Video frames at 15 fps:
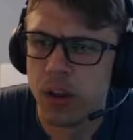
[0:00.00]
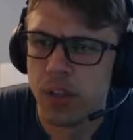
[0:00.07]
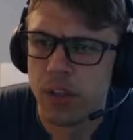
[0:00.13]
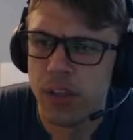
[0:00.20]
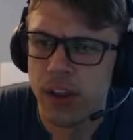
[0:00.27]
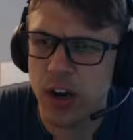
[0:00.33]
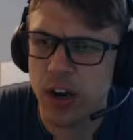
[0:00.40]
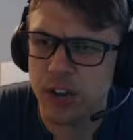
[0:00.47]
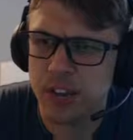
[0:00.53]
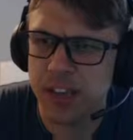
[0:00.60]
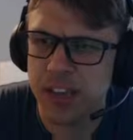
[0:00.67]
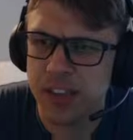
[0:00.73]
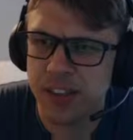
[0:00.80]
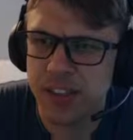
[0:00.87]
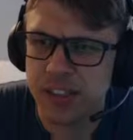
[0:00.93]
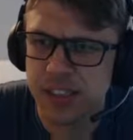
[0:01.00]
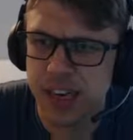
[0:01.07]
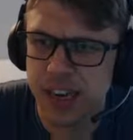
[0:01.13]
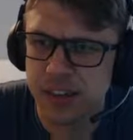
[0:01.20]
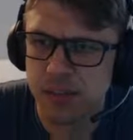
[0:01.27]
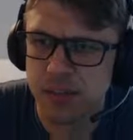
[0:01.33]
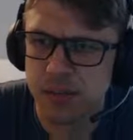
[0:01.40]
the cards like this that
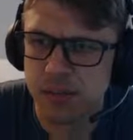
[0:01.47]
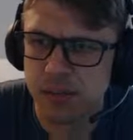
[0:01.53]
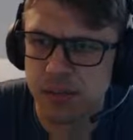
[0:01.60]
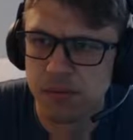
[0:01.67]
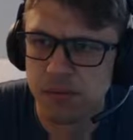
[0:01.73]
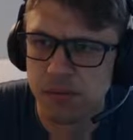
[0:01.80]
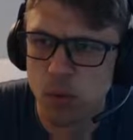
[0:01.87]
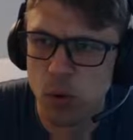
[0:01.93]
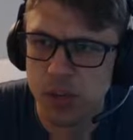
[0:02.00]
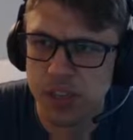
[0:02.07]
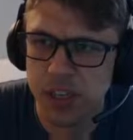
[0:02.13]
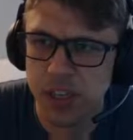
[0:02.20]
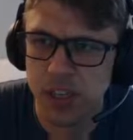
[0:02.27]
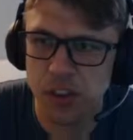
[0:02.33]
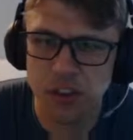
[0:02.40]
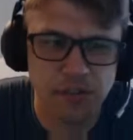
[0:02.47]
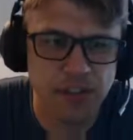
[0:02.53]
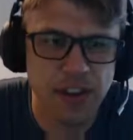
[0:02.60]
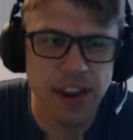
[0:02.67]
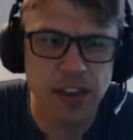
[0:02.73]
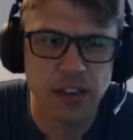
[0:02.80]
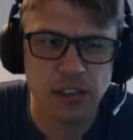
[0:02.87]
had more skill than
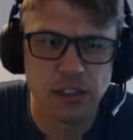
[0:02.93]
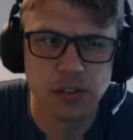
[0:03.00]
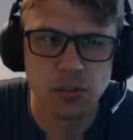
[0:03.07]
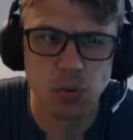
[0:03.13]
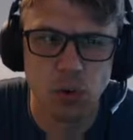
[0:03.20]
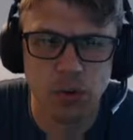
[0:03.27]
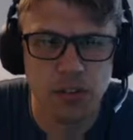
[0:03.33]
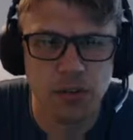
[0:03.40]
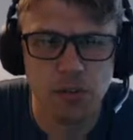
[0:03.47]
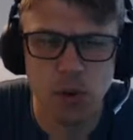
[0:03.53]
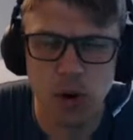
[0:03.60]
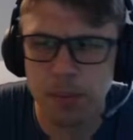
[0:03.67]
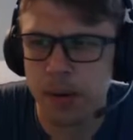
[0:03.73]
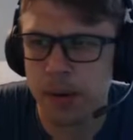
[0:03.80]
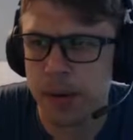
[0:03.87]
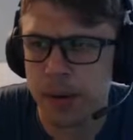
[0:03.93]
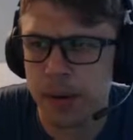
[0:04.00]
fans were worth more, but